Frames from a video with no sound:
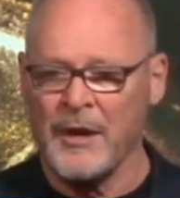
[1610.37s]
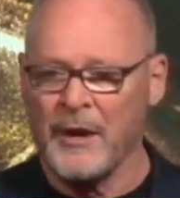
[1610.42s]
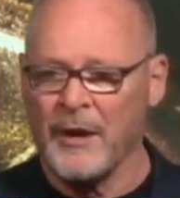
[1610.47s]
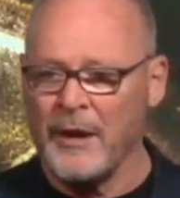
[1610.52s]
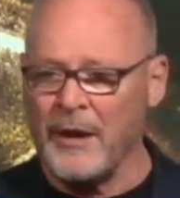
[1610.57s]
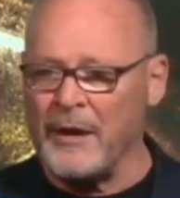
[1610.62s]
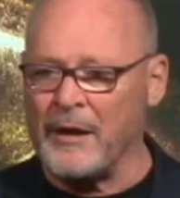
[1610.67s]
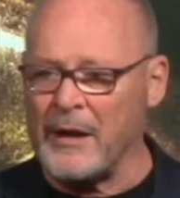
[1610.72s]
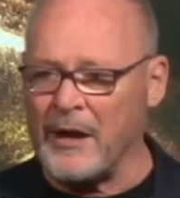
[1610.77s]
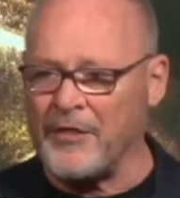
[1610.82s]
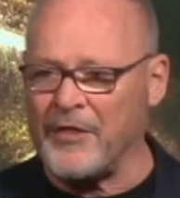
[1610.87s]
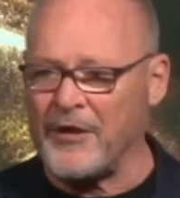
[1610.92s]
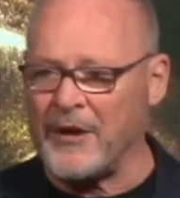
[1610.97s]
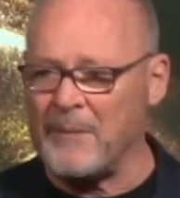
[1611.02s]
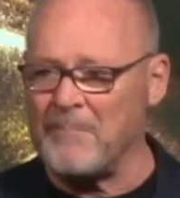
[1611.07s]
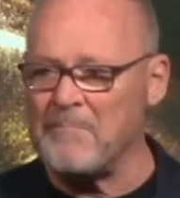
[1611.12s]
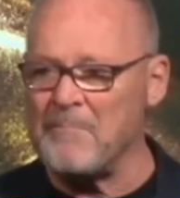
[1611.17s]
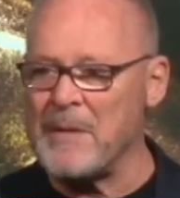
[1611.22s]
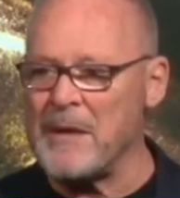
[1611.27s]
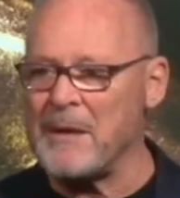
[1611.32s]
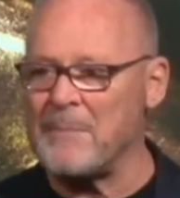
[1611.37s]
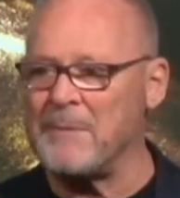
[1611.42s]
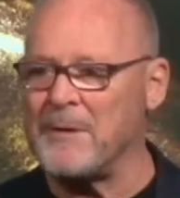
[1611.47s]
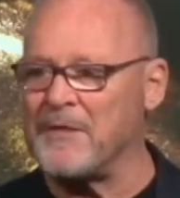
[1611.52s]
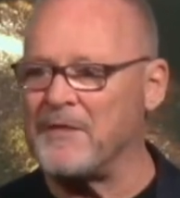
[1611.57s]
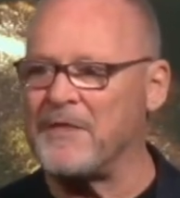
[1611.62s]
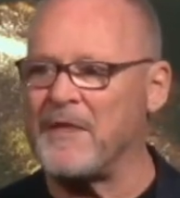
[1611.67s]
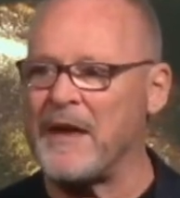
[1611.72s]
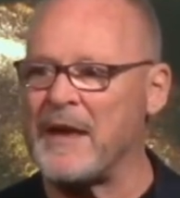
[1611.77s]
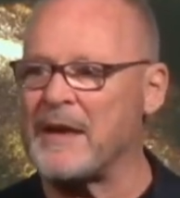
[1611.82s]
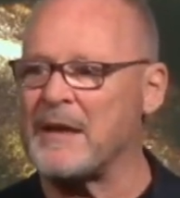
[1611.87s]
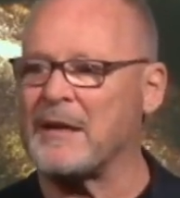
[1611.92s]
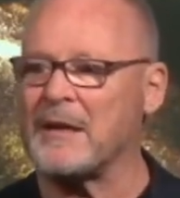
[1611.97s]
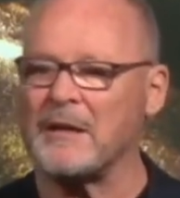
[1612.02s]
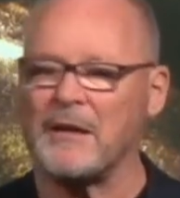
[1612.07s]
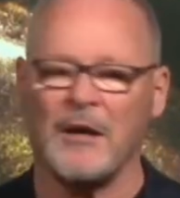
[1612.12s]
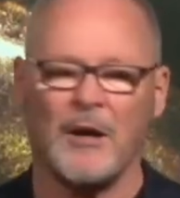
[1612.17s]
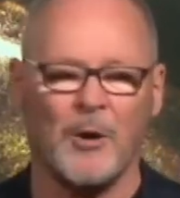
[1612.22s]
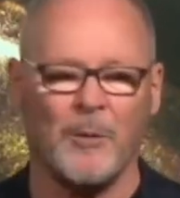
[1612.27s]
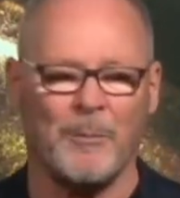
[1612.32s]
And I thought maybe they could
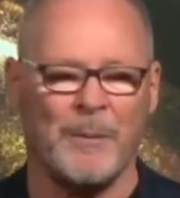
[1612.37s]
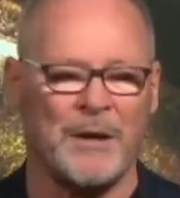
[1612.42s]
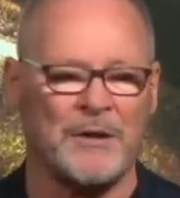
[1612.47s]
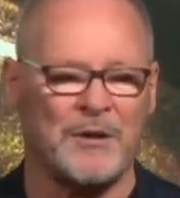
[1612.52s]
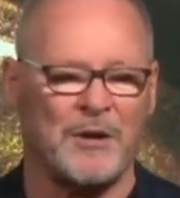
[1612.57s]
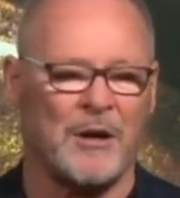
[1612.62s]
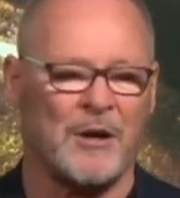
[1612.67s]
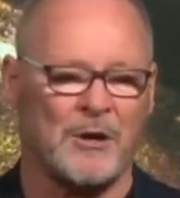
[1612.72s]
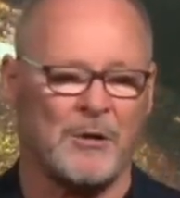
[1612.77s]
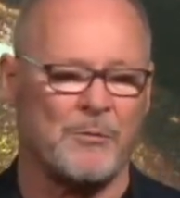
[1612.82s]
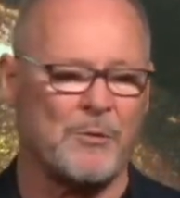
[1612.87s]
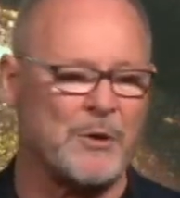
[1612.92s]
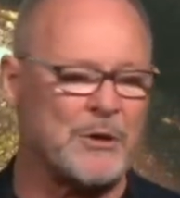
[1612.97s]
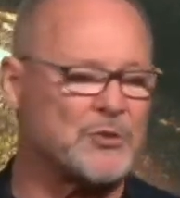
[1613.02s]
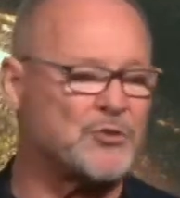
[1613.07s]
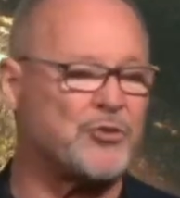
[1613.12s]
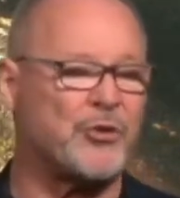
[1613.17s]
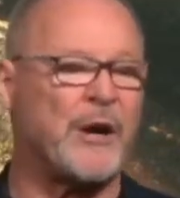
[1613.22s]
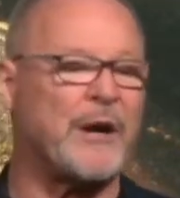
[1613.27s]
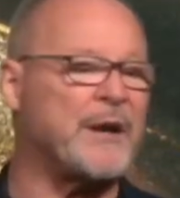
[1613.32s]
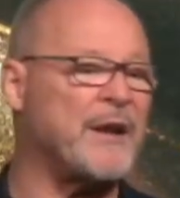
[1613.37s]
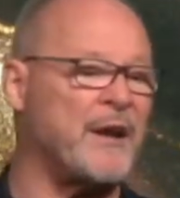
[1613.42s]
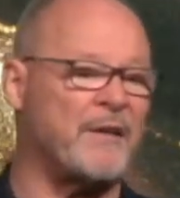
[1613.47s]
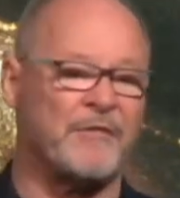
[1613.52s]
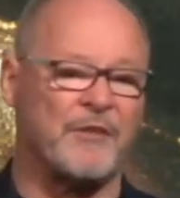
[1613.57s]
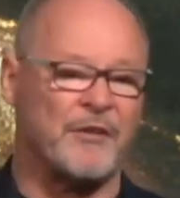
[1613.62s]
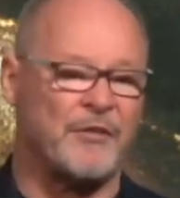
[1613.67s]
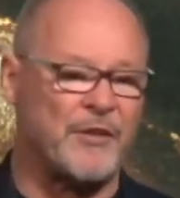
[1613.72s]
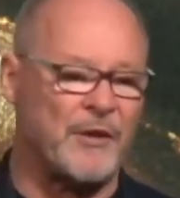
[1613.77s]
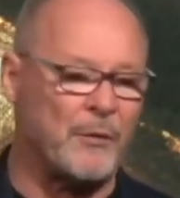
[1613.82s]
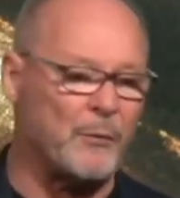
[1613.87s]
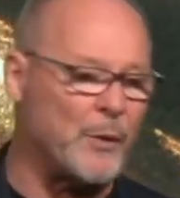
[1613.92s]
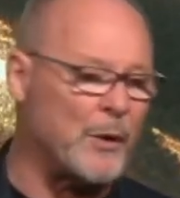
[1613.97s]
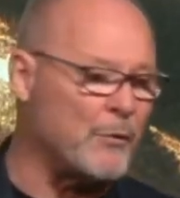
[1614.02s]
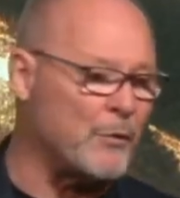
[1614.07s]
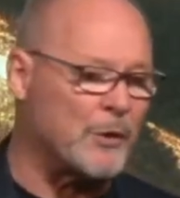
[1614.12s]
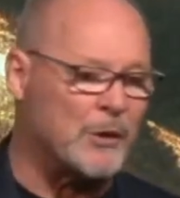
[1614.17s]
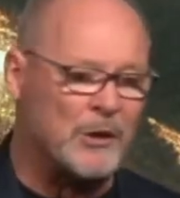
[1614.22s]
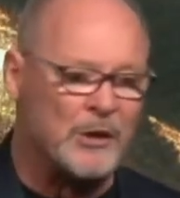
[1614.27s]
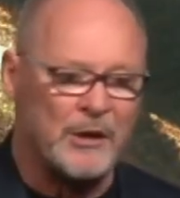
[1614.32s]
help my daughter. We tried everything, we
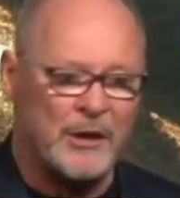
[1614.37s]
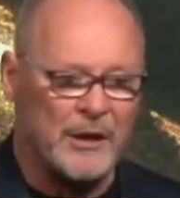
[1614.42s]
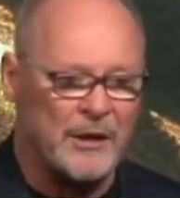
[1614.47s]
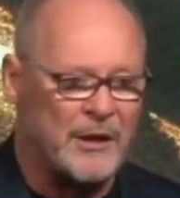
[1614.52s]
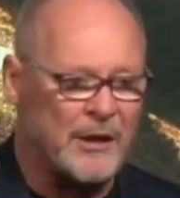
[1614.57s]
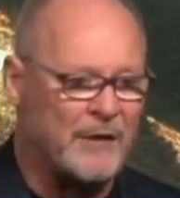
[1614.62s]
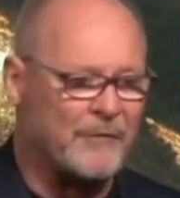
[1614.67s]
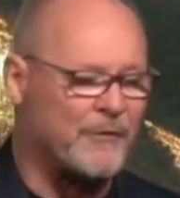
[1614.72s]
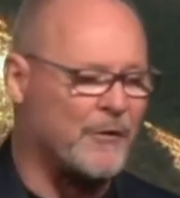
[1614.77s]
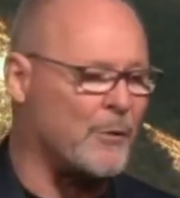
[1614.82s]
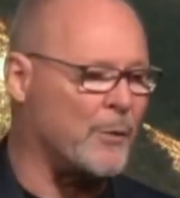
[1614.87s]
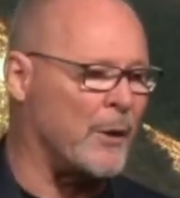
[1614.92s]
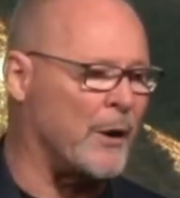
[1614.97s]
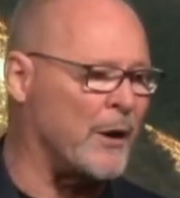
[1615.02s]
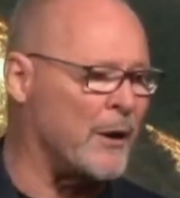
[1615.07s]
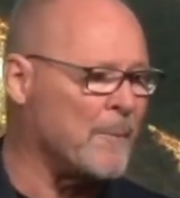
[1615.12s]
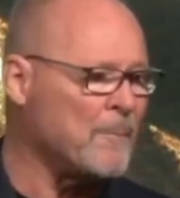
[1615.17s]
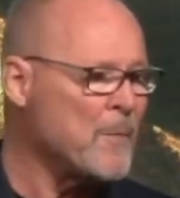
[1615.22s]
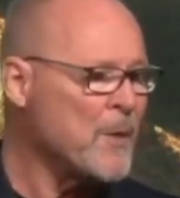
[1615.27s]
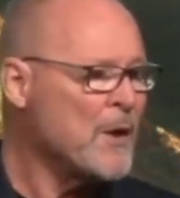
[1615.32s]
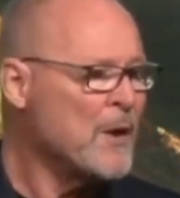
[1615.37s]
were looking everywhere.